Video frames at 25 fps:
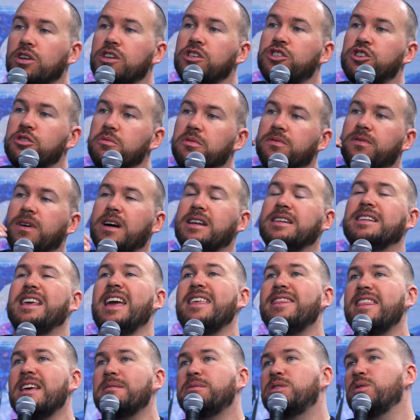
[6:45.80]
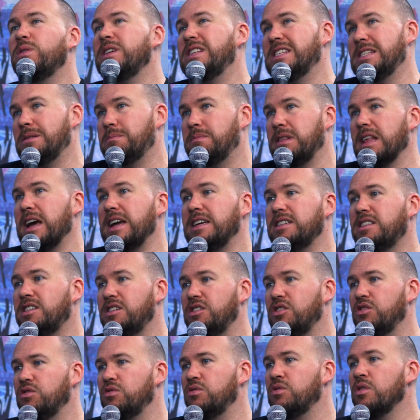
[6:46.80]
your super fund, get them to explain to
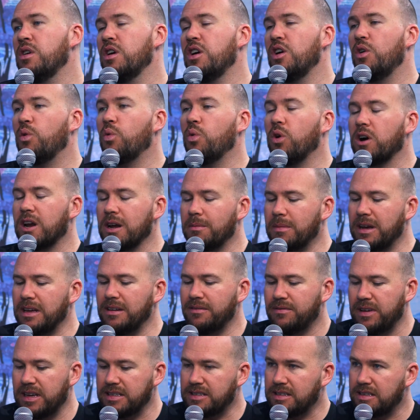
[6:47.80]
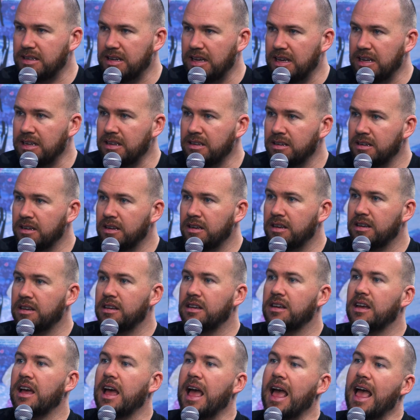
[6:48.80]
you, what am I invested in?
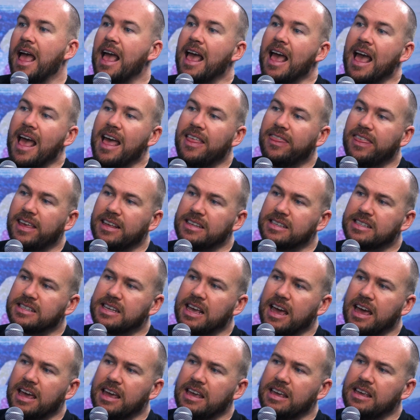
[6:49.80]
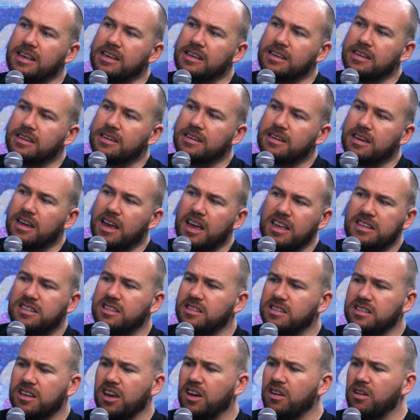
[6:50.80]
And then say, and
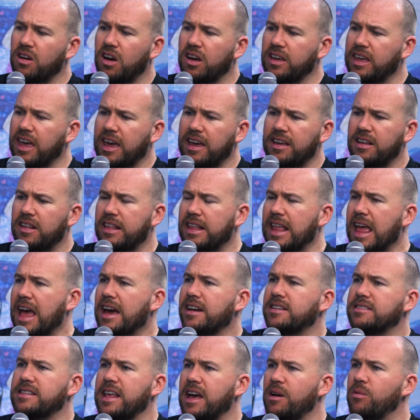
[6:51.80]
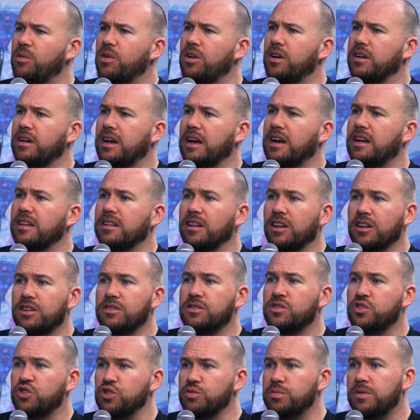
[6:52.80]
just go, okay, and how does that work? A lot of
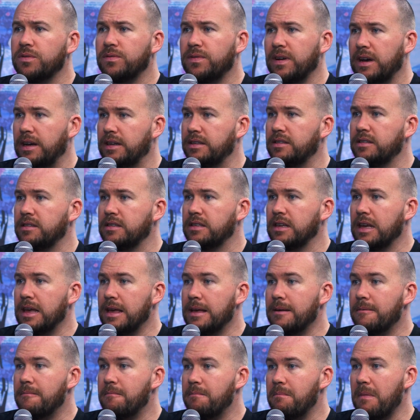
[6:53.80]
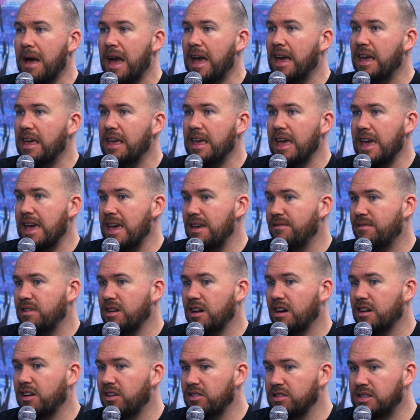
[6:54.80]
super funds may even,
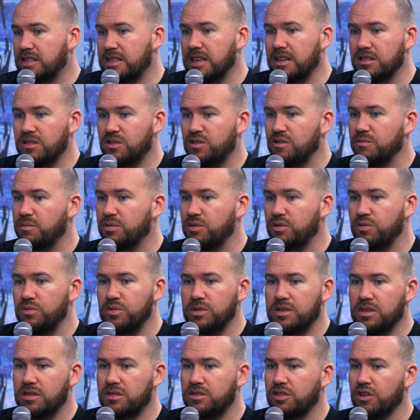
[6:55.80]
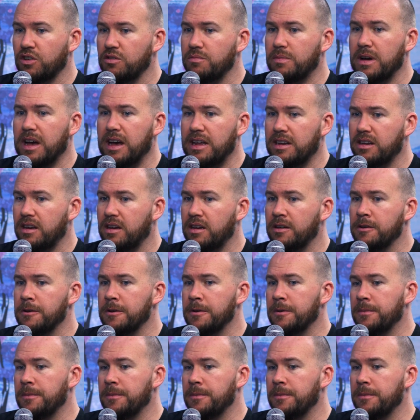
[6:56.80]
I know Sun Super, who was a show partner